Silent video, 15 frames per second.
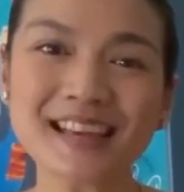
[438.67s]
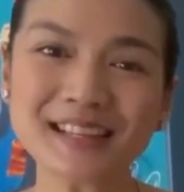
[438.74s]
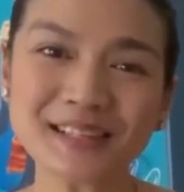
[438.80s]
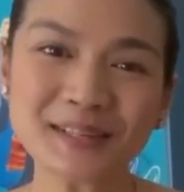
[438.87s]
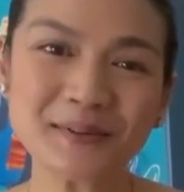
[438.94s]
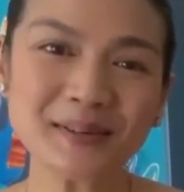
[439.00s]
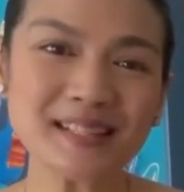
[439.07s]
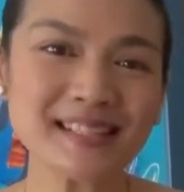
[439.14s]

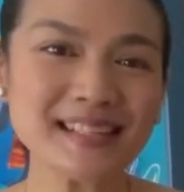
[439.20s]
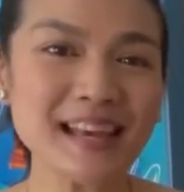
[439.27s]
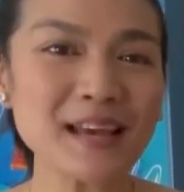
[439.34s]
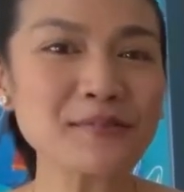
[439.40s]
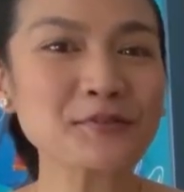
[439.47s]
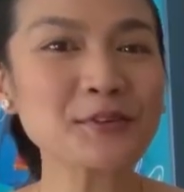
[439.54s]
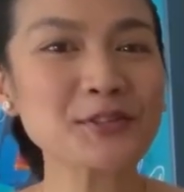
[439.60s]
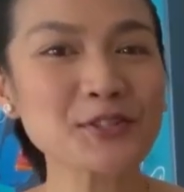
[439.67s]
Thank you once
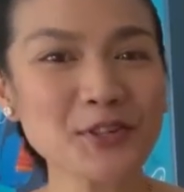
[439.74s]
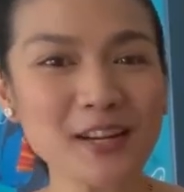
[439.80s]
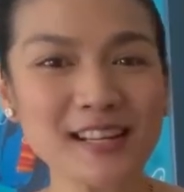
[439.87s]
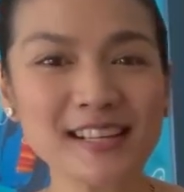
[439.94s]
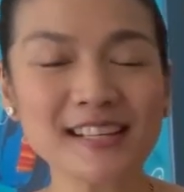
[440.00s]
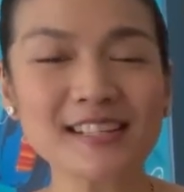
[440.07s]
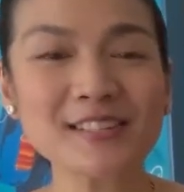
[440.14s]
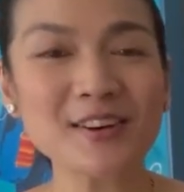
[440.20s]
again for
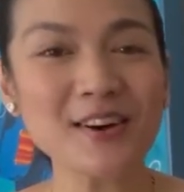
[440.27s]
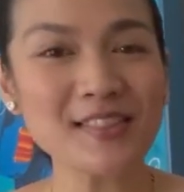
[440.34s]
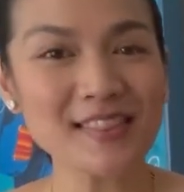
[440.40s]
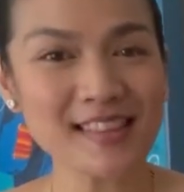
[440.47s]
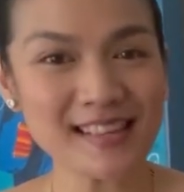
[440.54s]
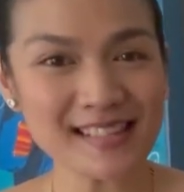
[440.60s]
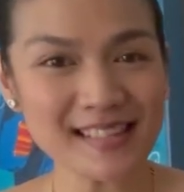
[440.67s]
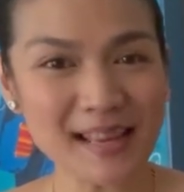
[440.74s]
joining us on
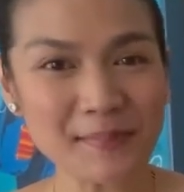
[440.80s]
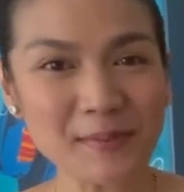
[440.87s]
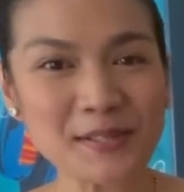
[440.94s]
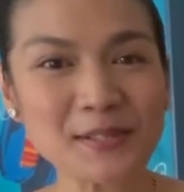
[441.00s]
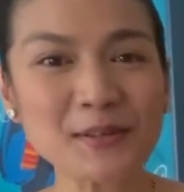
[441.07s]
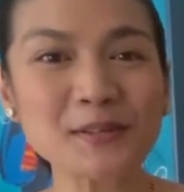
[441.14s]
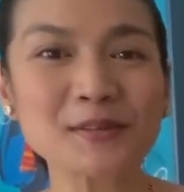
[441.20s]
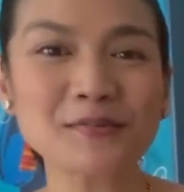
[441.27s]
this
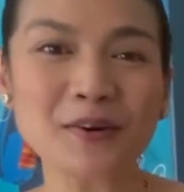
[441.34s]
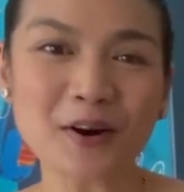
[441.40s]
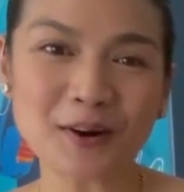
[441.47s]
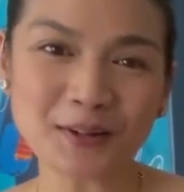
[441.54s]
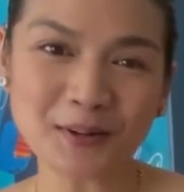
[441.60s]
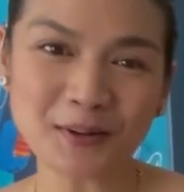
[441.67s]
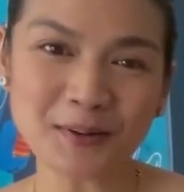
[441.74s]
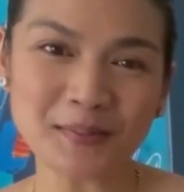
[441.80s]
episode of
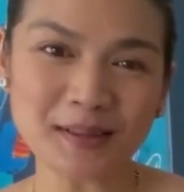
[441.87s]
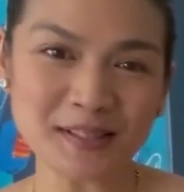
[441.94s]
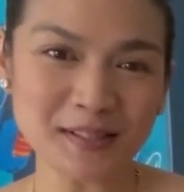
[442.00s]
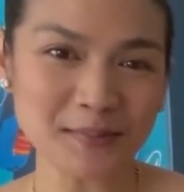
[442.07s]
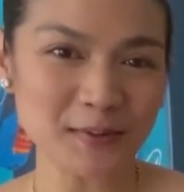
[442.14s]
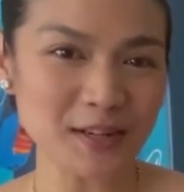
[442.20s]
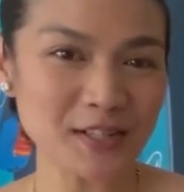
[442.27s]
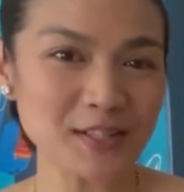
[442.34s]
All Home
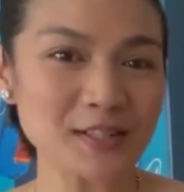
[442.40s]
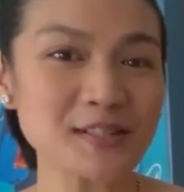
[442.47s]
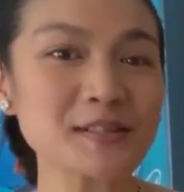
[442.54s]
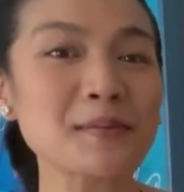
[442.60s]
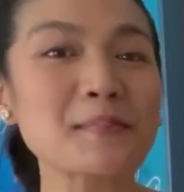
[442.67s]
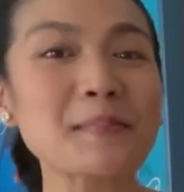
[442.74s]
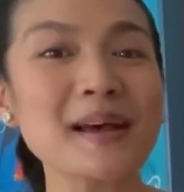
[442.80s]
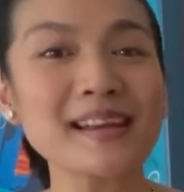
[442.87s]
Inspirations.
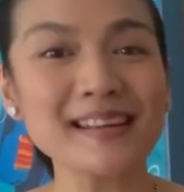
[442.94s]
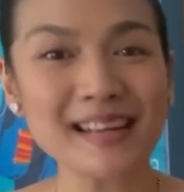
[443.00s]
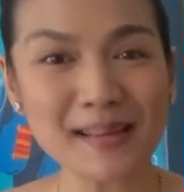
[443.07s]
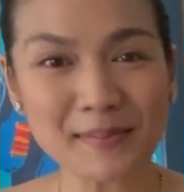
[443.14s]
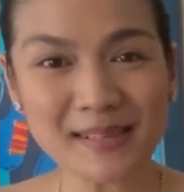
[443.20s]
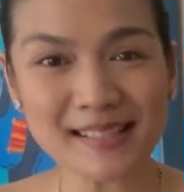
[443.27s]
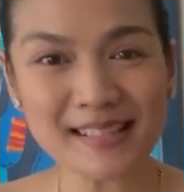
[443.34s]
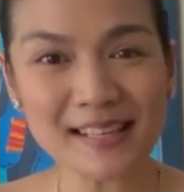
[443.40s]
My
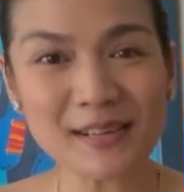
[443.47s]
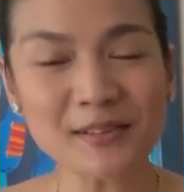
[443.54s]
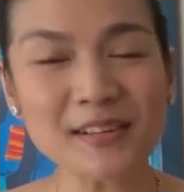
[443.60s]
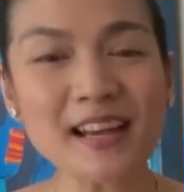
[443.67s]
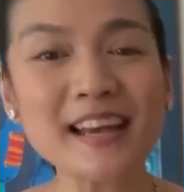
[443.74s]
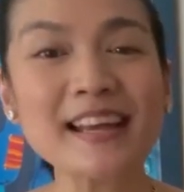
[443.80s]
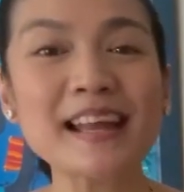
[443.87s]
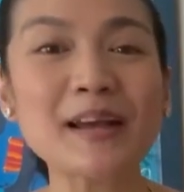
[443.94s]
name is
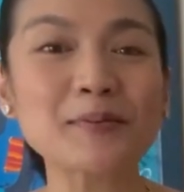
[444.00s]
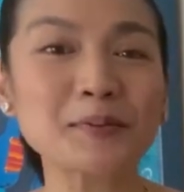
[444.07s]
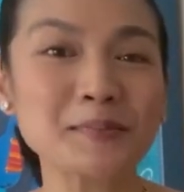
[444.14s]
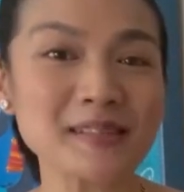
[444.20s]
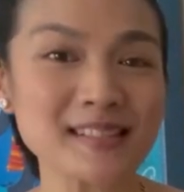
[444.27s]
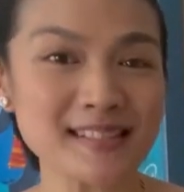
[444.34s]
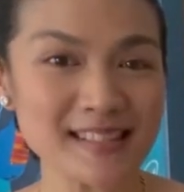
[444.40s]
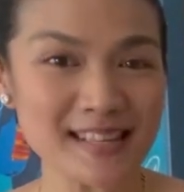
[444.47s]
Leona and I will
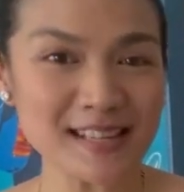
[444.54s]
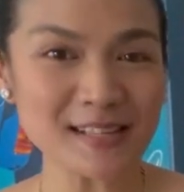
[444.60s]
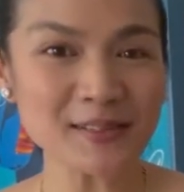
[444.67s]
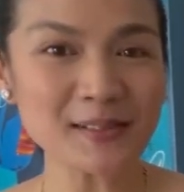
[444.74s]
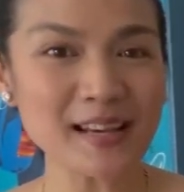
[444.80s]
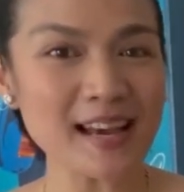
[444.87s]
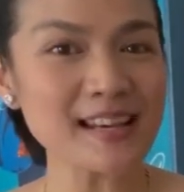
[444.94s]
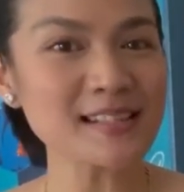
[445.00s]
be seeing
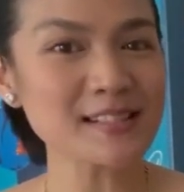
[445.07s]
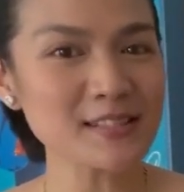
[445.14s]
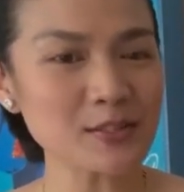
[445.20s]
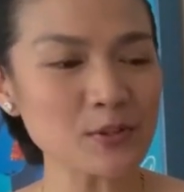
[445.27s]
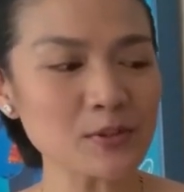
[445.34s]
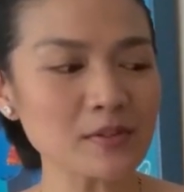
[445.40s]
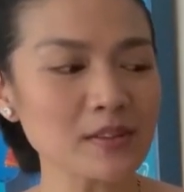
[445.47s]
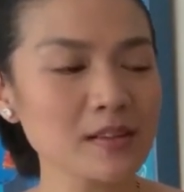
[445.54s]
you guys
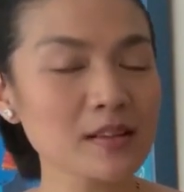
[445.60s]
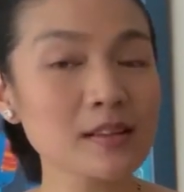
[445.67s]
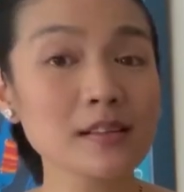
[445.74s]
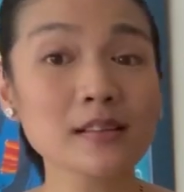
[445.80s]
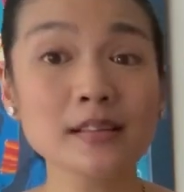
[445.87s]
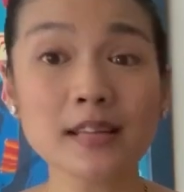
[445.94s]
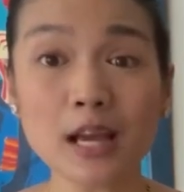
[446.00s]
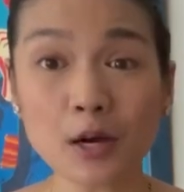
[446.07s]
soon.
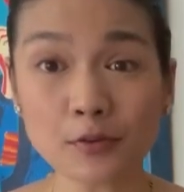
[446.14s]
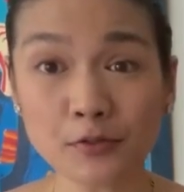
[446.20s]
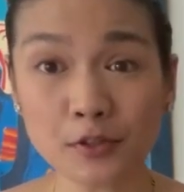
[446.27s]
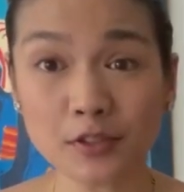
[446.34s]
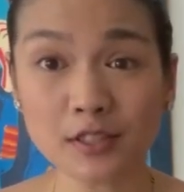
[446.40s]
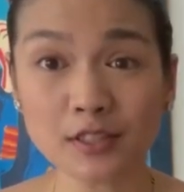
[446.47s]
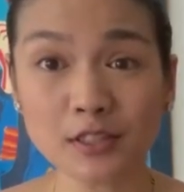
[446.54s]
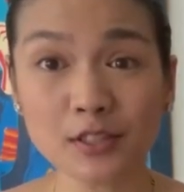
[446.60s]
Now, if
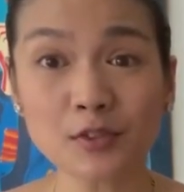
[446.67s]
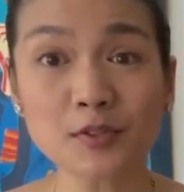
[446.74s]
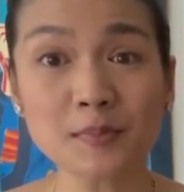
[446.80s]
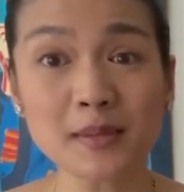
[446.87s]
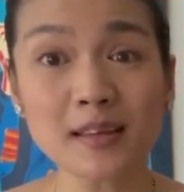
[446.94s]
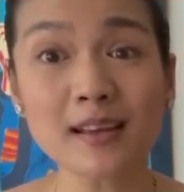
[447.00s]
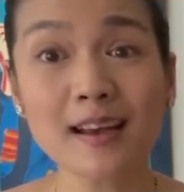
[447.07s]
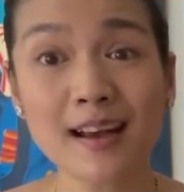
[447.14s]
you'll excuse
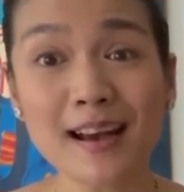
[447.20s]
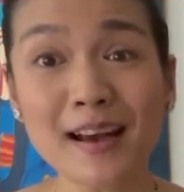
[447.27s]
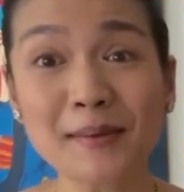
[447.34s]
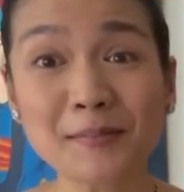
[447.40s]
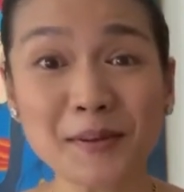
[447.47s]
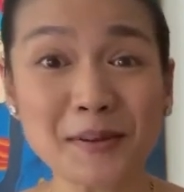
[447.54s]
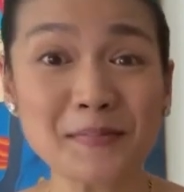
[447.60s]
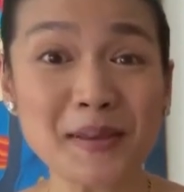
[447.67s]
me,
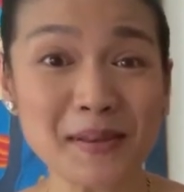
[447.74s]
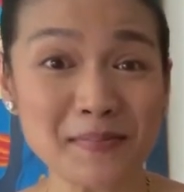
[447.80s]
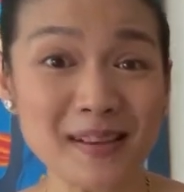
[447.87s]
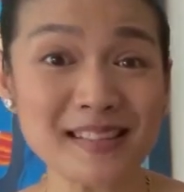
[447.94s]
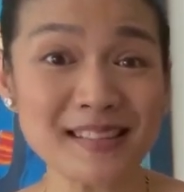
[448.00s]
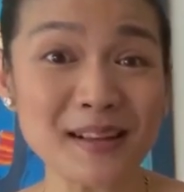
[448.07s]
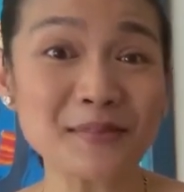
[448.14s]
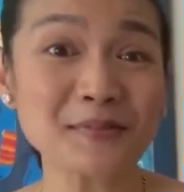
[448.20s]
I'm gonna make
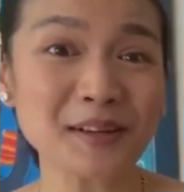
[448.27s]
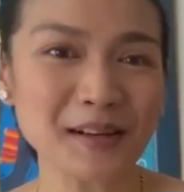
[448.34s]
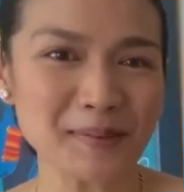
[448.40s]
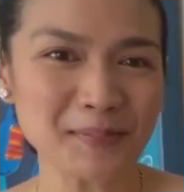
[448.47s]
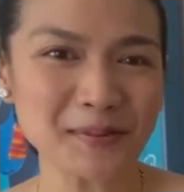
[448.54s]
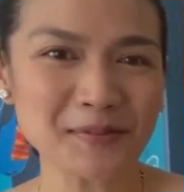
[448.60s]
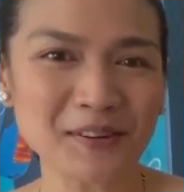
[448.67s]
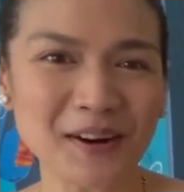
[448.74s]
myself a
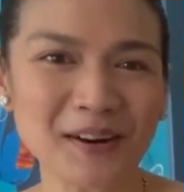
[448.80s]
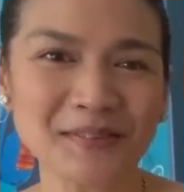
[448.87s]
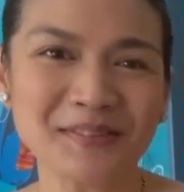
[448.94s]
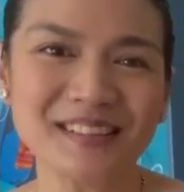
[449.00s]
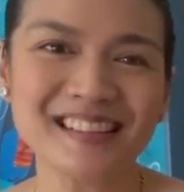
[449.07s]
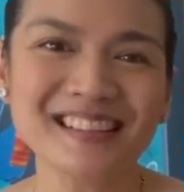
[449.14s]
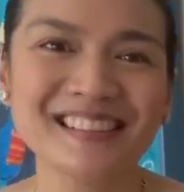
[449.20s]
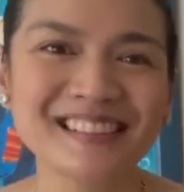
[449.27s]
cup of
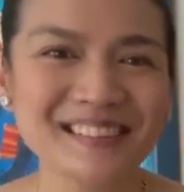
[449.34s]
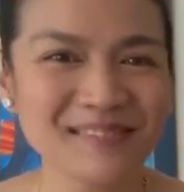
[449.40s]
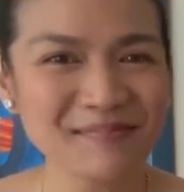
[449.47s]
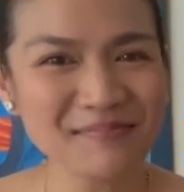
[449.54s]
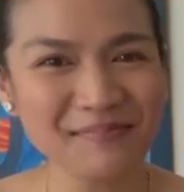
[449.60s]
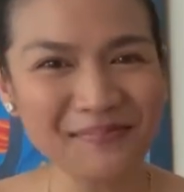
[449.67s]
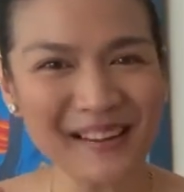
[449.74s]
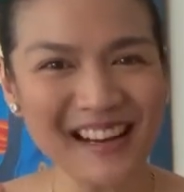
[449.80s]
coffee.
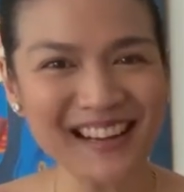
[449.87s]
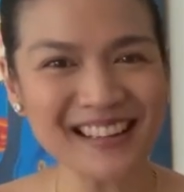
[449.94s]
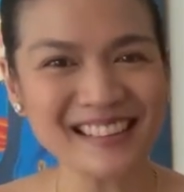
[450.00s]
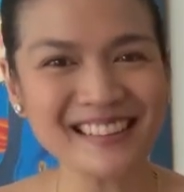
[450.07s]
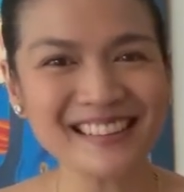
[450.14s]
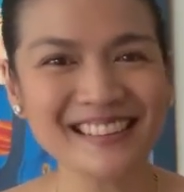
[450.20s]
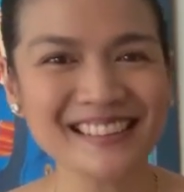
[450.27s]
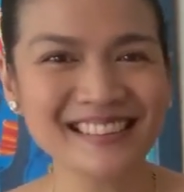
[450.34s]

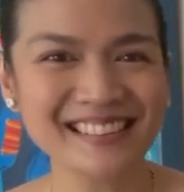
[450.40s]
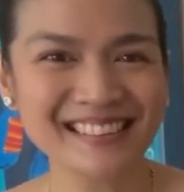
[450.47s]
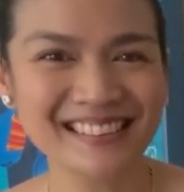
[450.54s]
Bye.